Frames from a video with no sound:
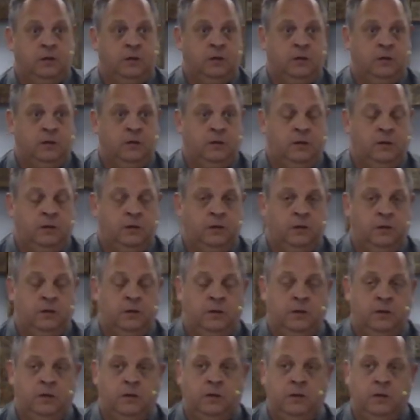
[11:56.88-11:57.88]

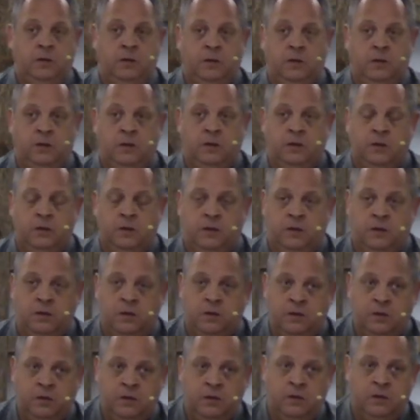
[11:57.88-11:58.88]

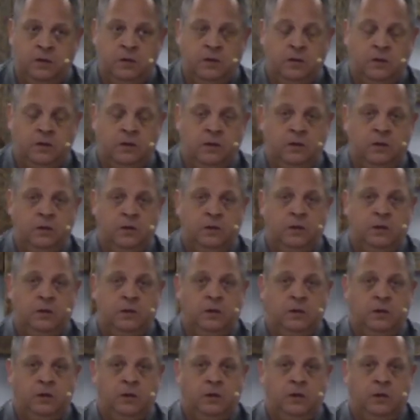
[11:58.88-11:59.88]

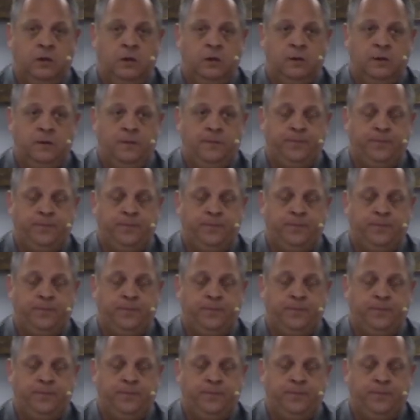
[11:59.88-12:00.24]
[no speech]